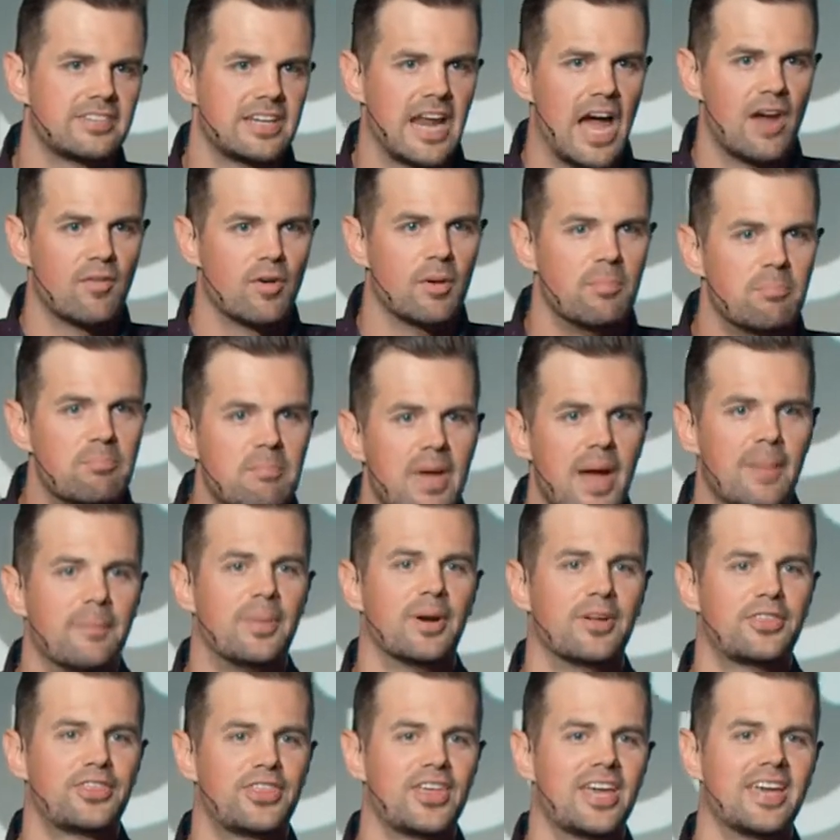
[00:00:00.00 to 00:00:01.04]
And I
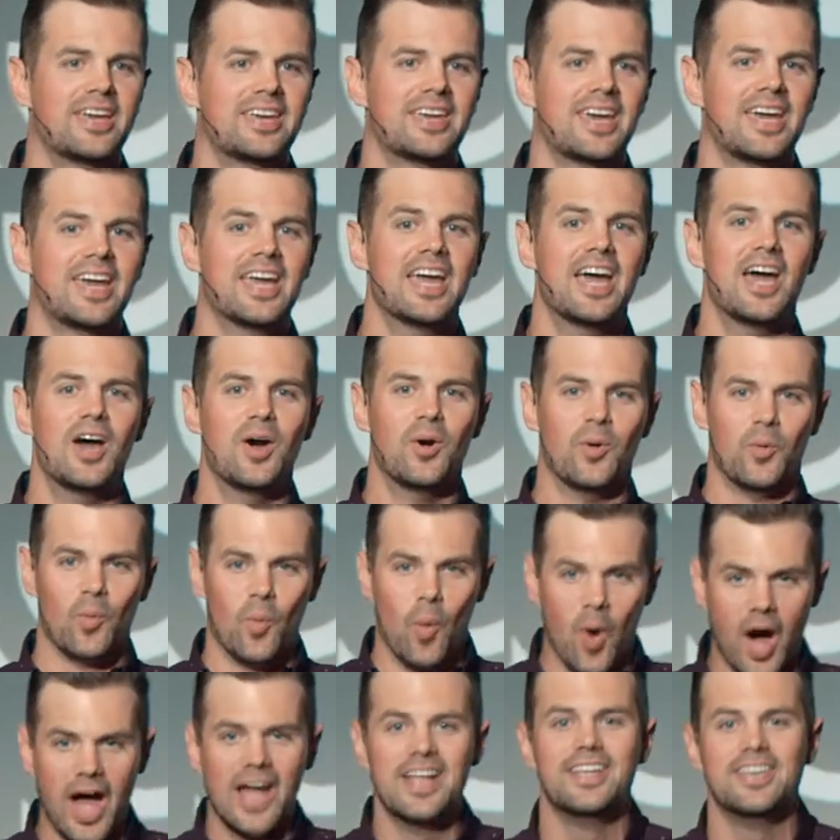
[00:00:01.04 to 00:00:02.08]
remember thinking,
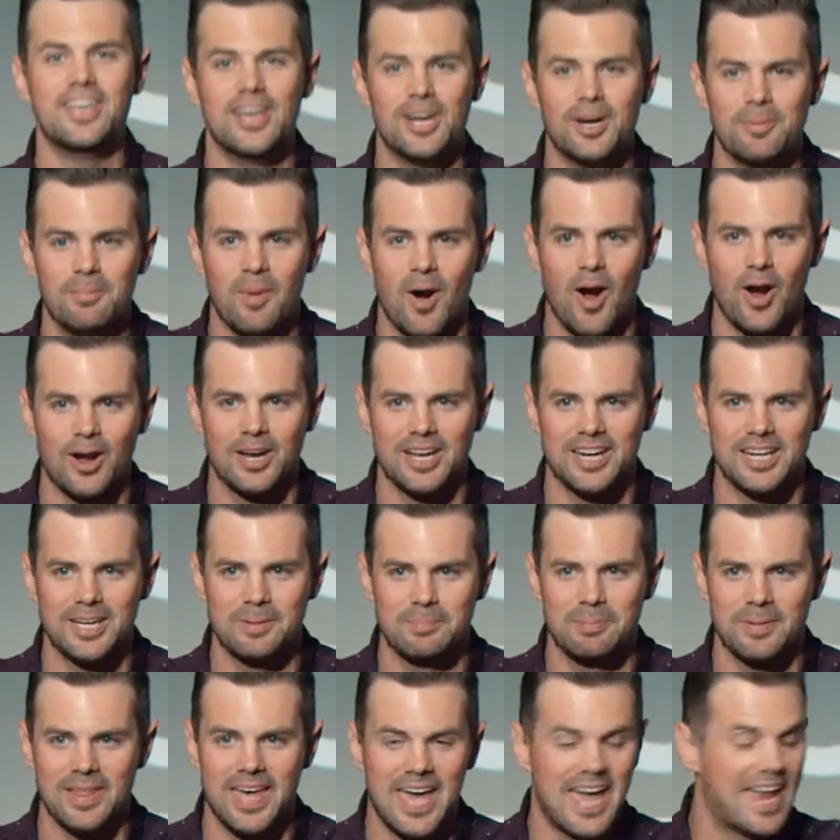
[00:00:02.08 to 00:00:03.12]
1 year
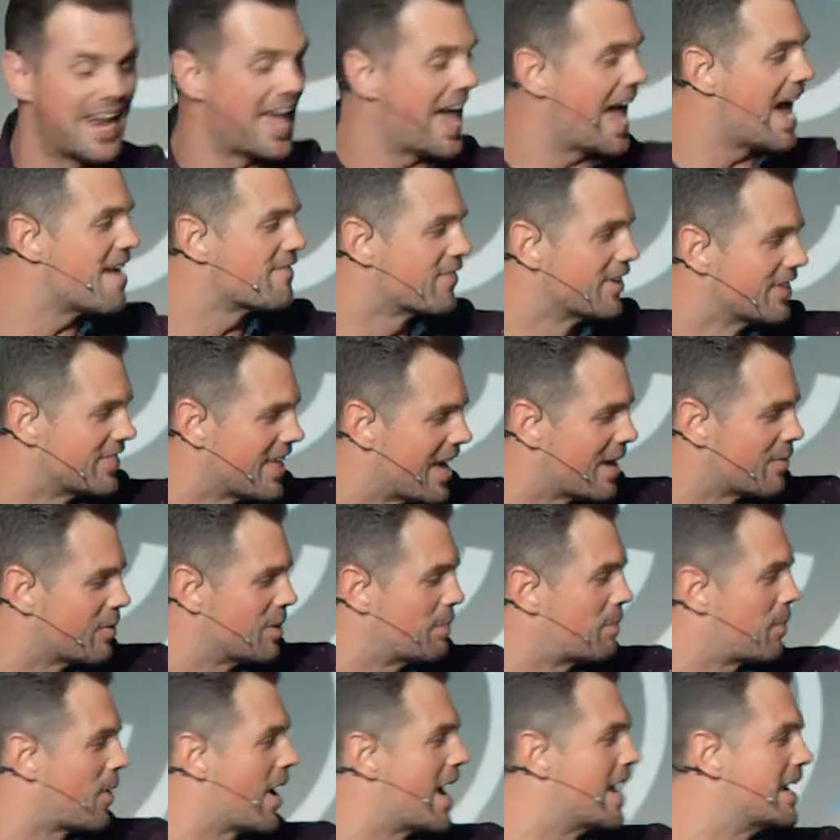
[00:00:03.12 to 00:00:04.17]
marketing plan, everything we
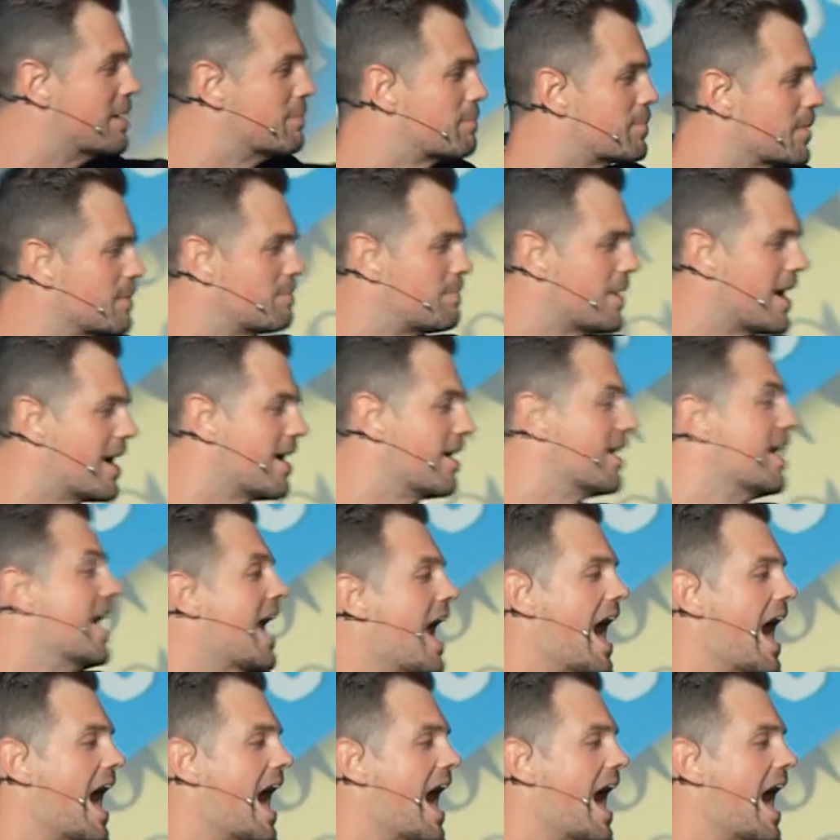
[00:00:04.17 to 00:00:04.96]
prayed and prepared